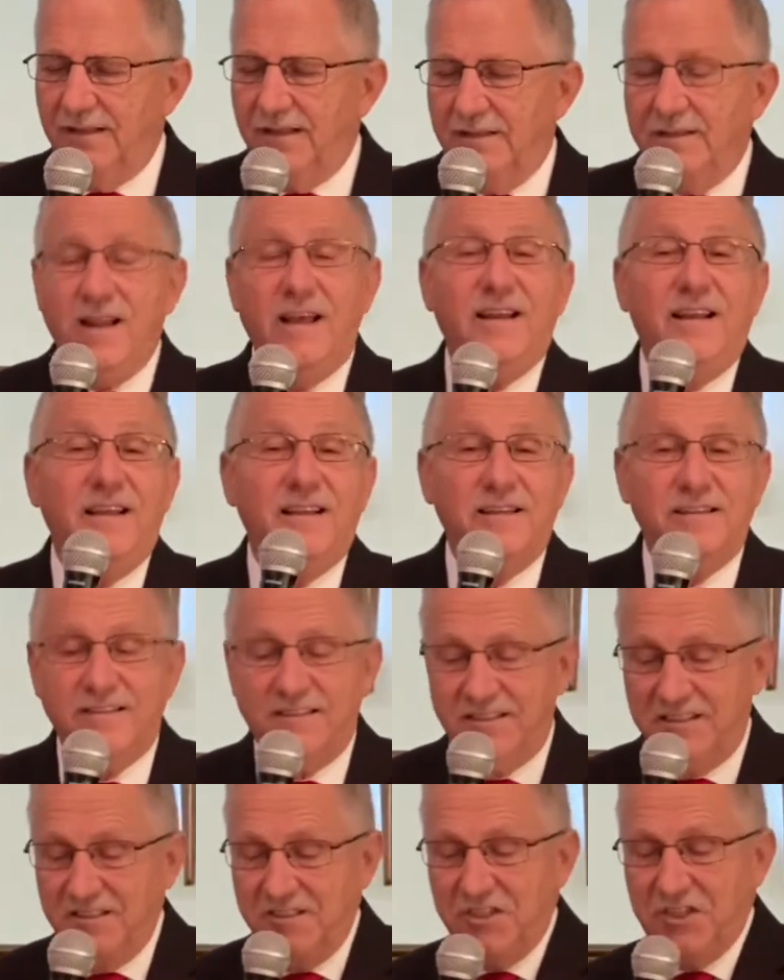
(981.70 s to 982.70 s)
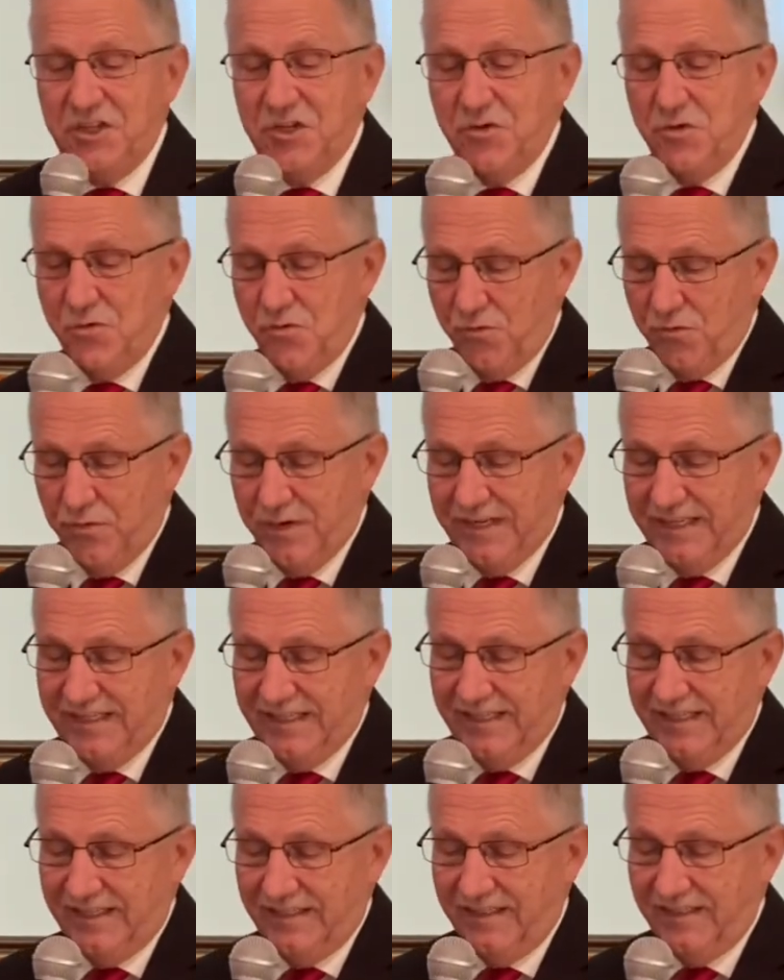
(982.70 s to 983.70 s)
Now let us continue
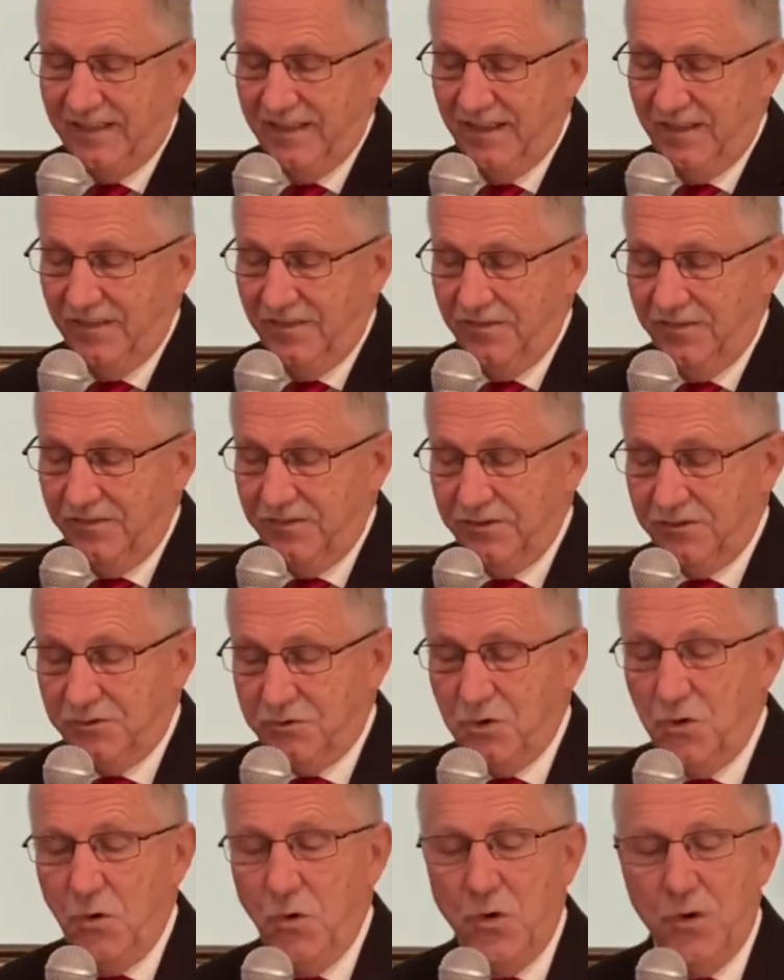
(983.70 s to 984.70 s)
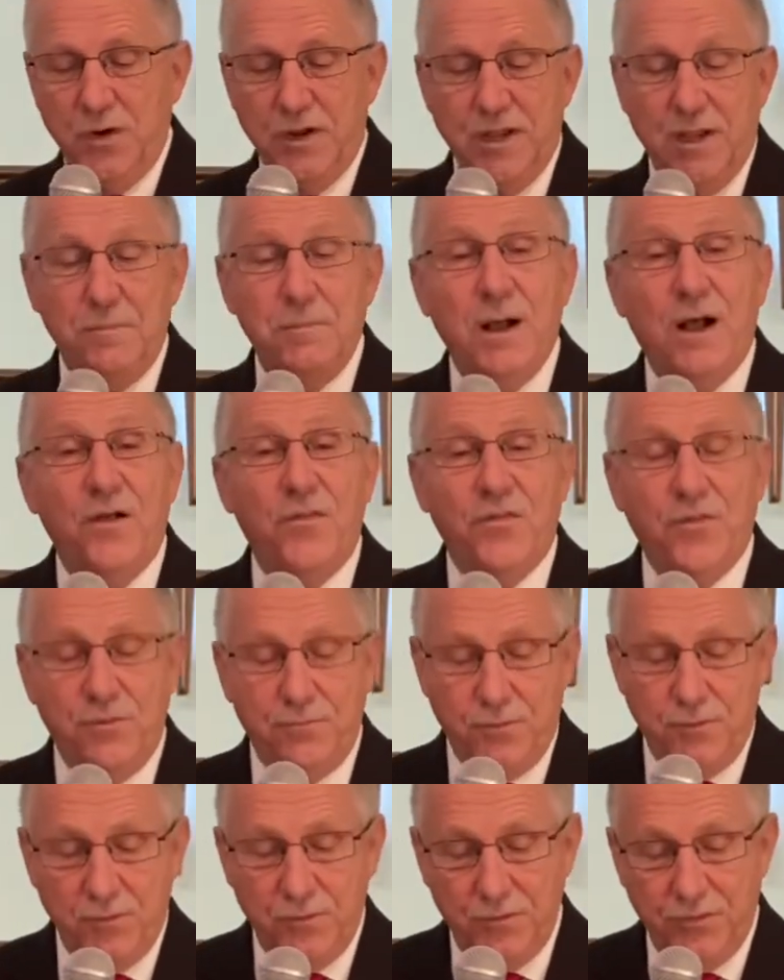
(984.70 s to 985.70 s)
reading the story about the
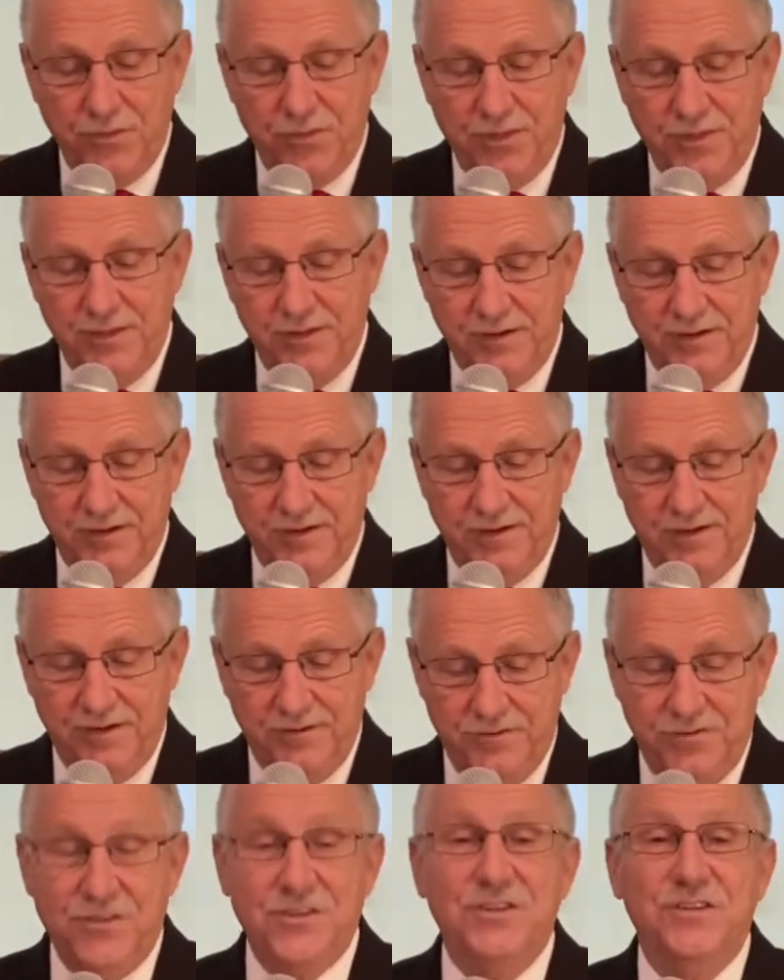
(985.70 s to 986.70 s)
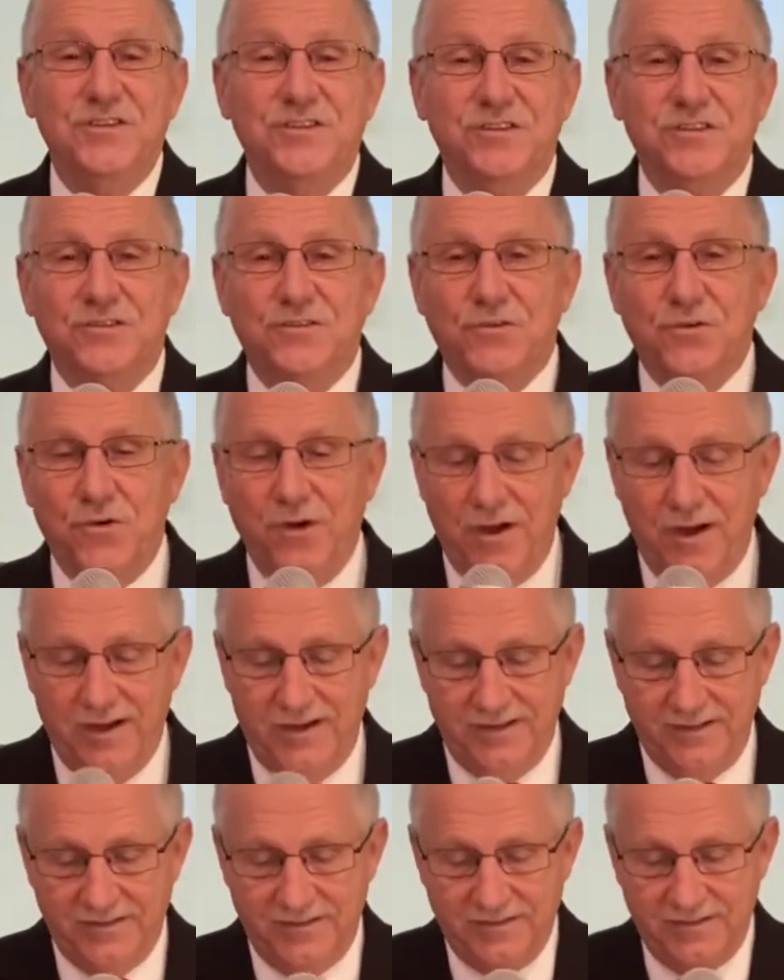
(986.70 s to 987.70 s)
birth of Jesus
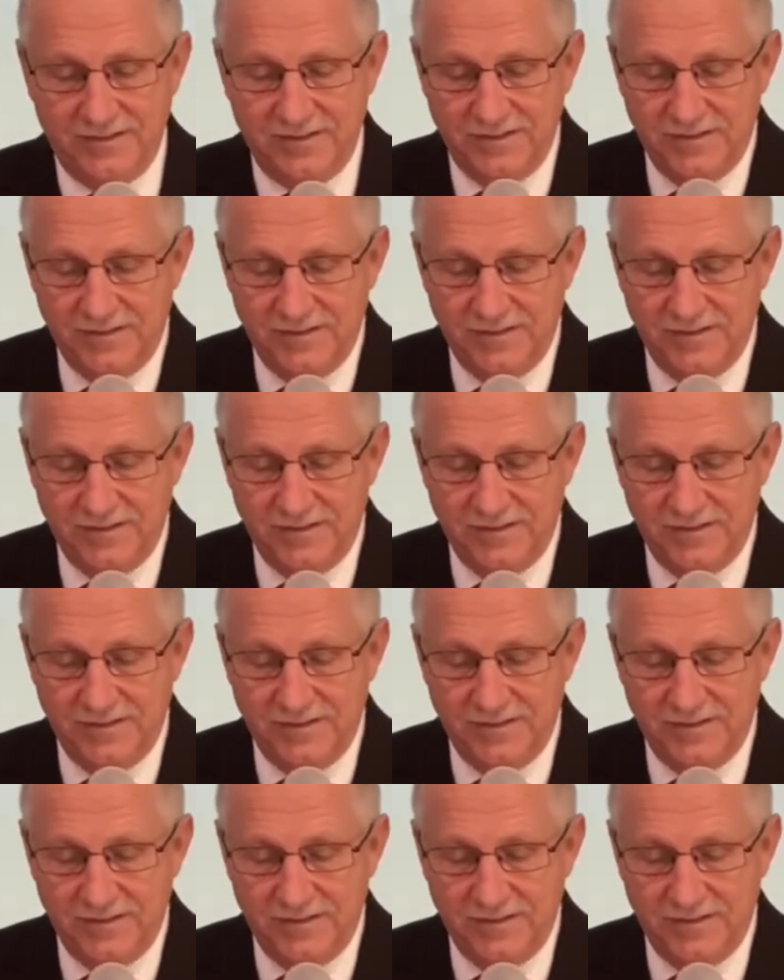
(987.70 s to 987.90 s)
Christ.